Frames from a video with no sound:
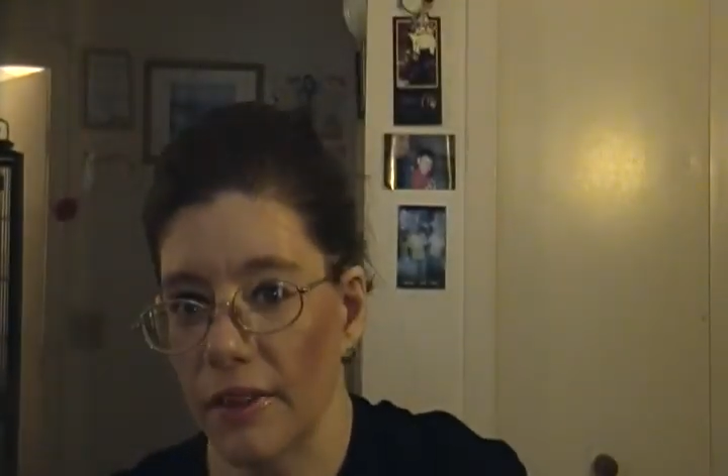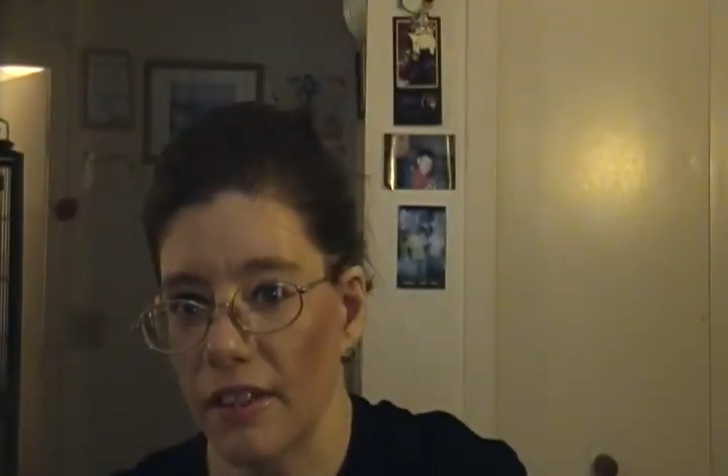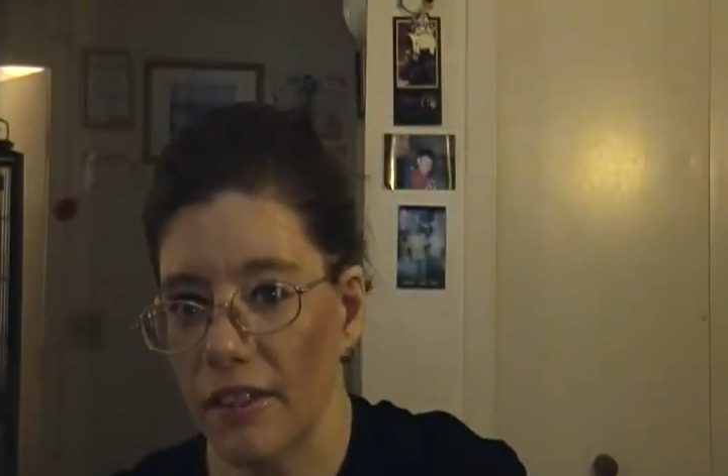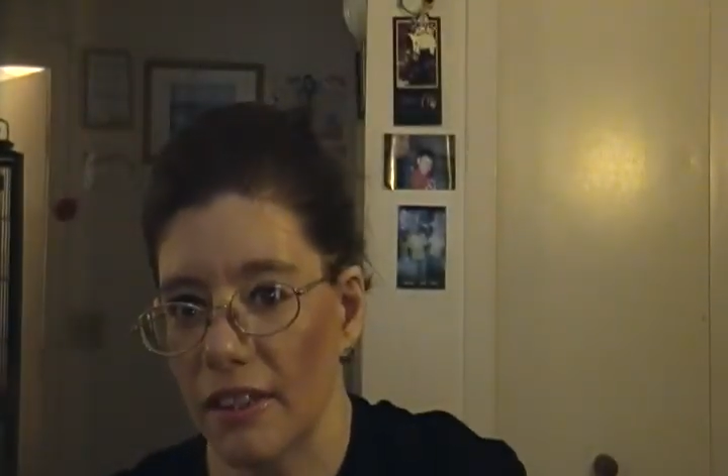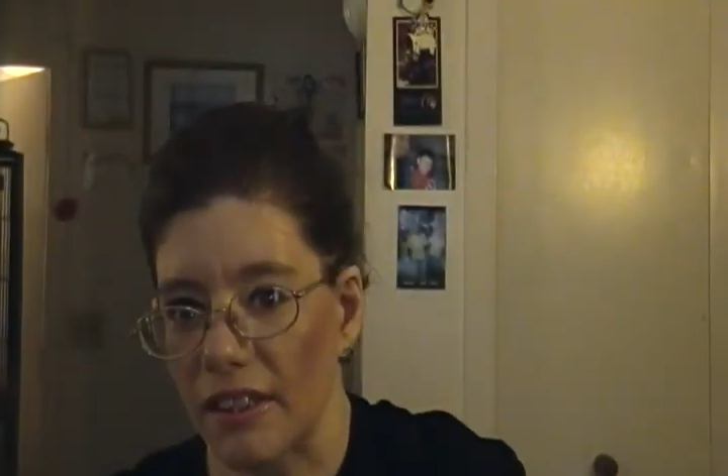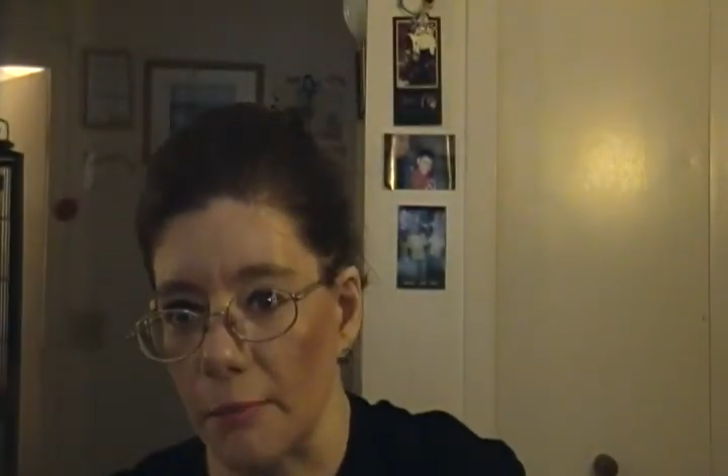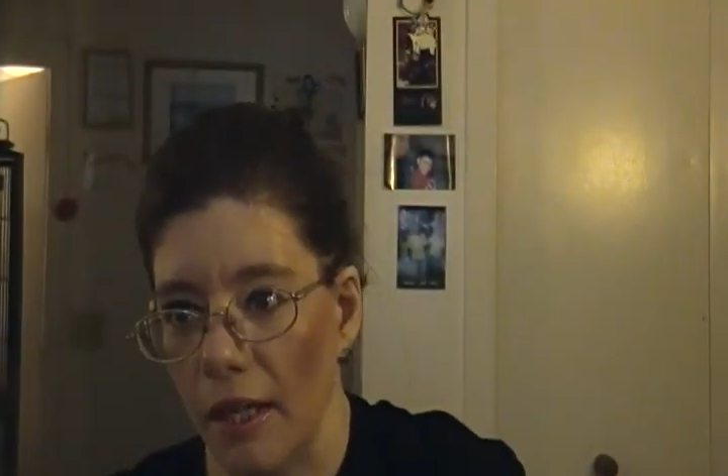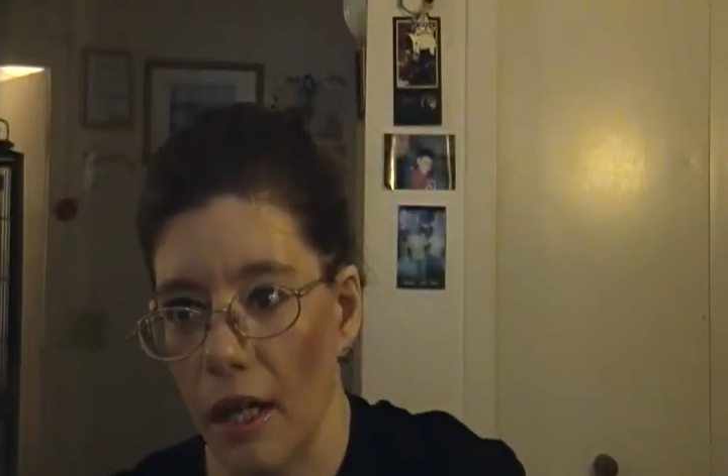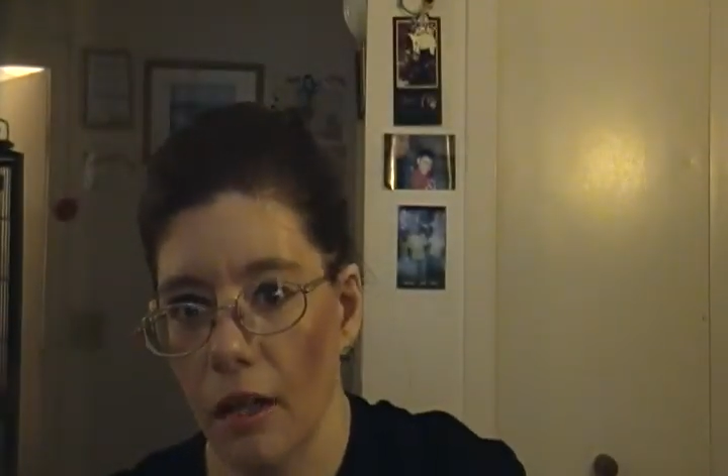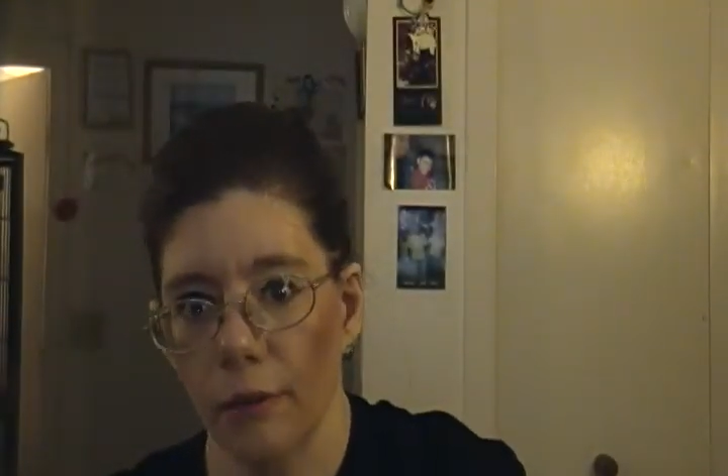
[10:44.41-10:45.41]
because of the
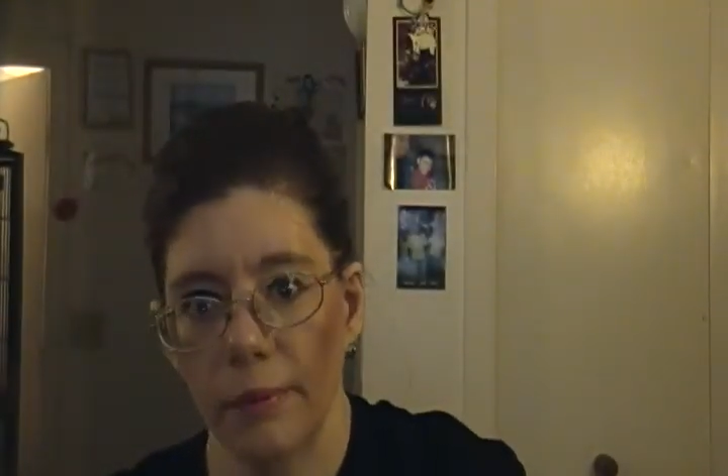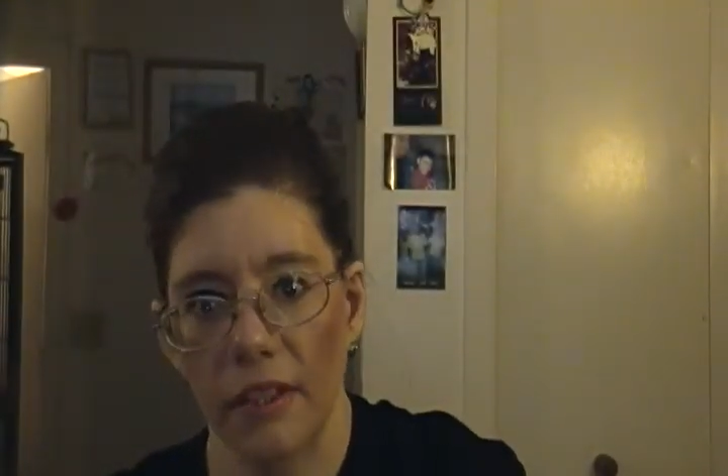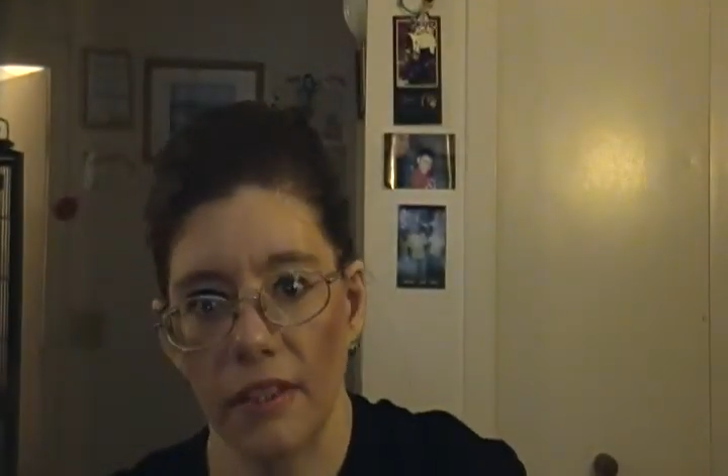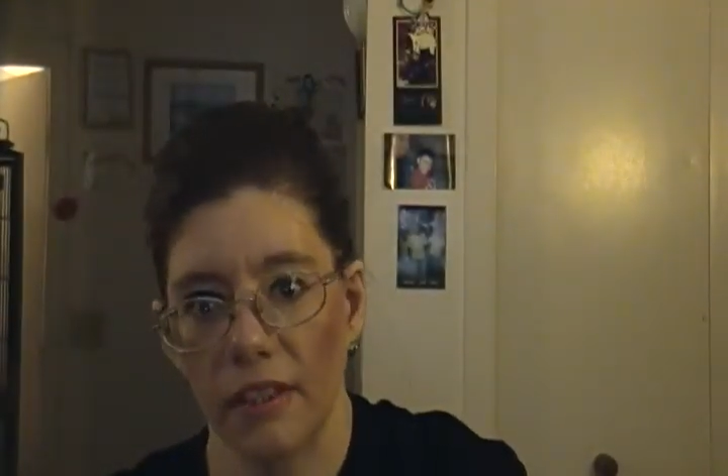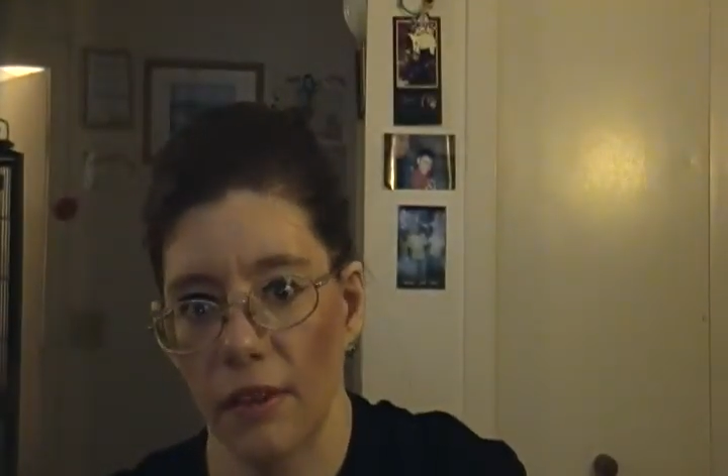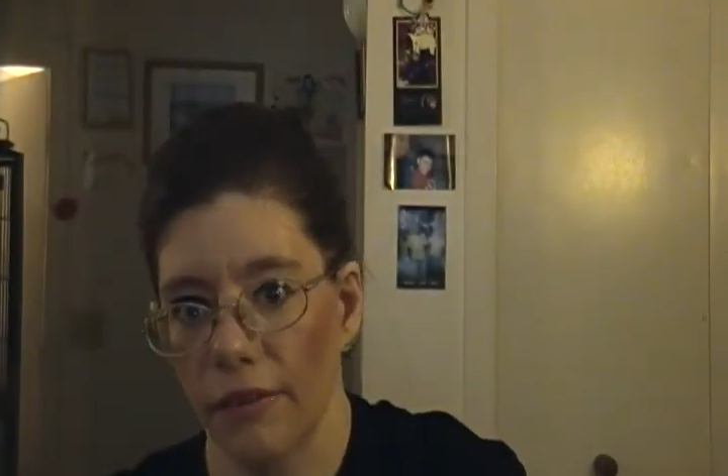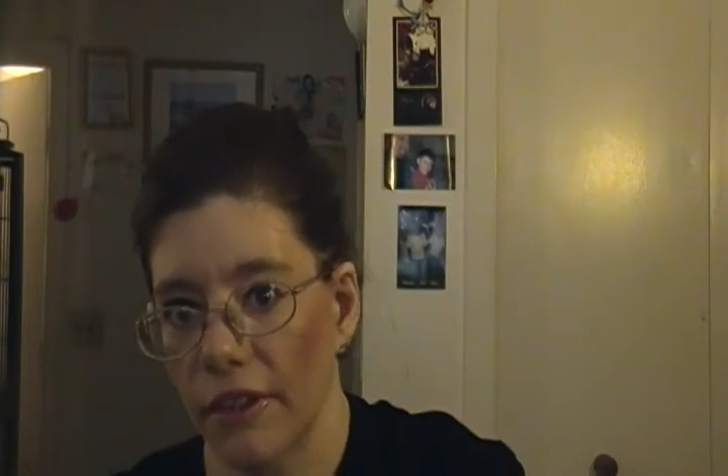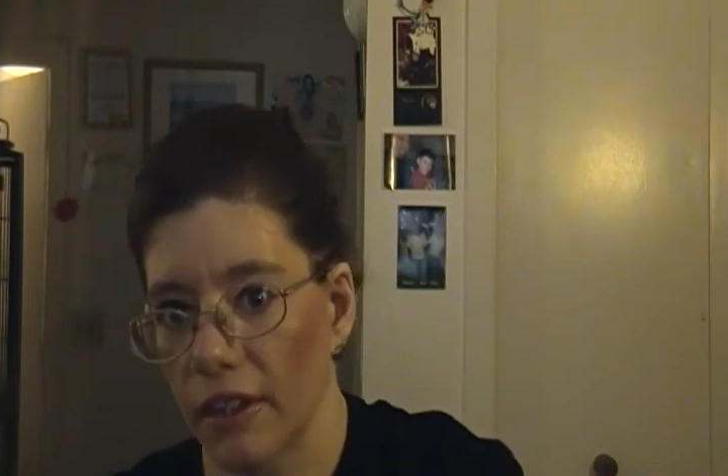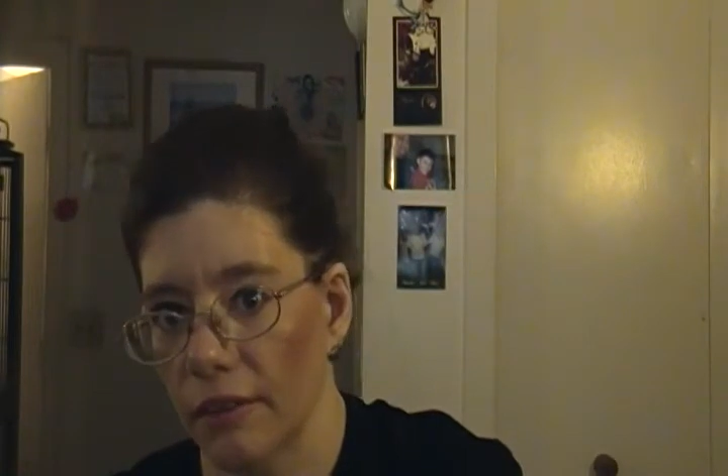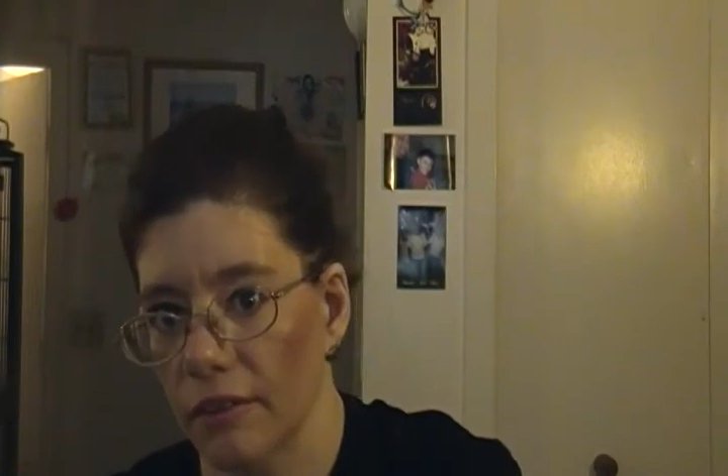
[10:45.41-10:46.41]
smell or because they don't
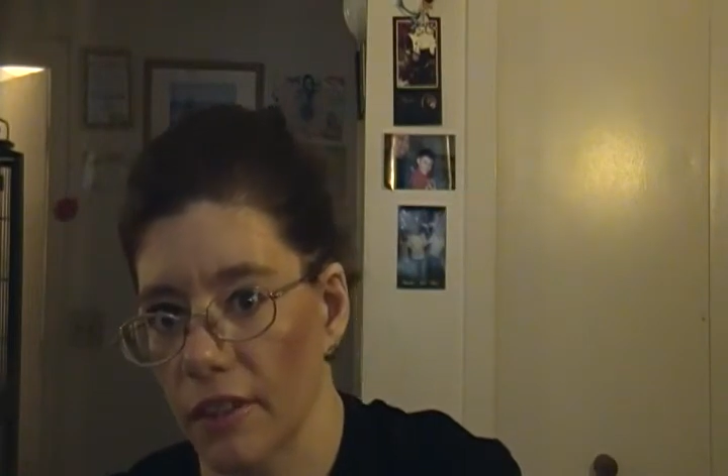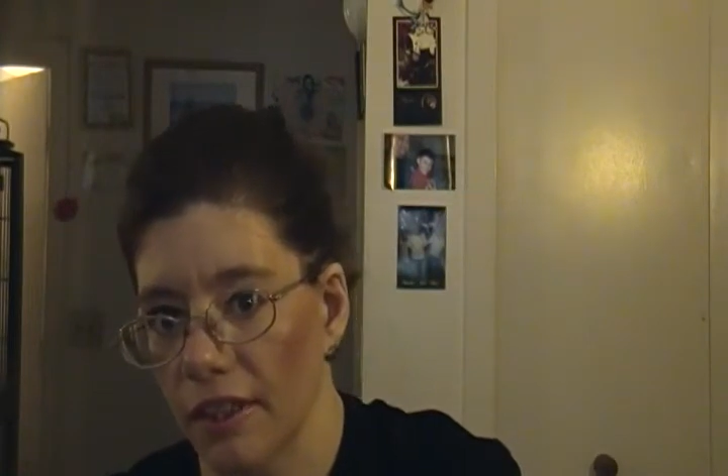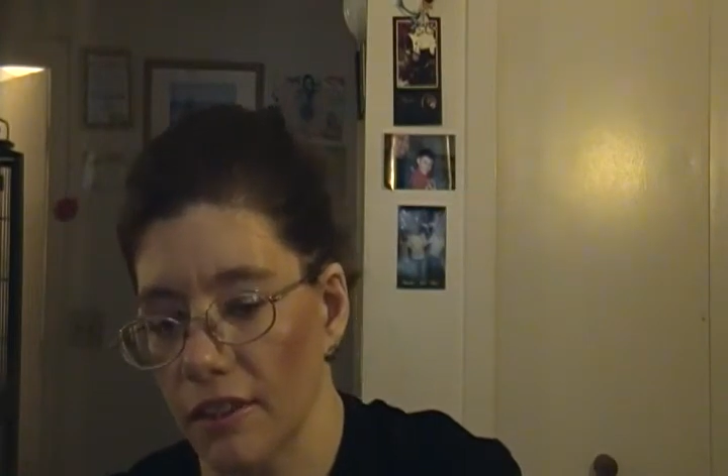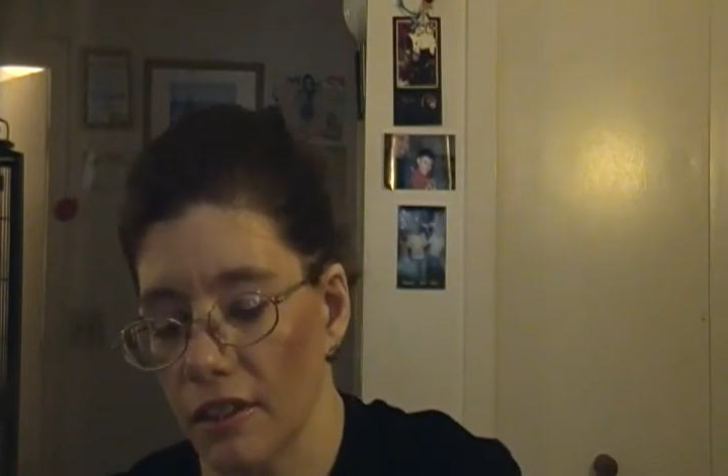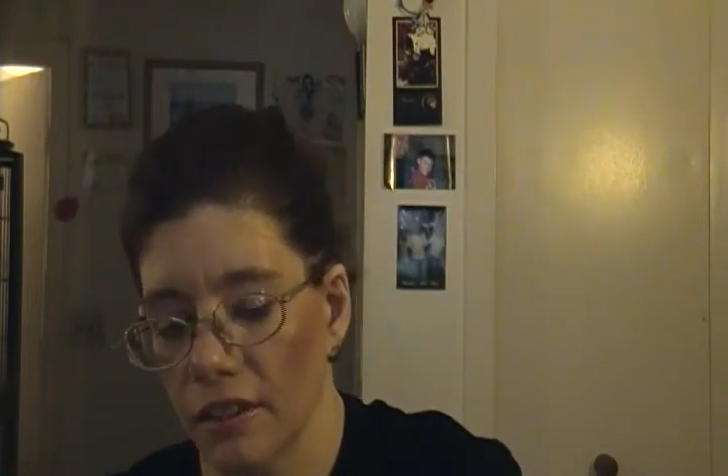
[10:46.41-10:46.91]
think it takes,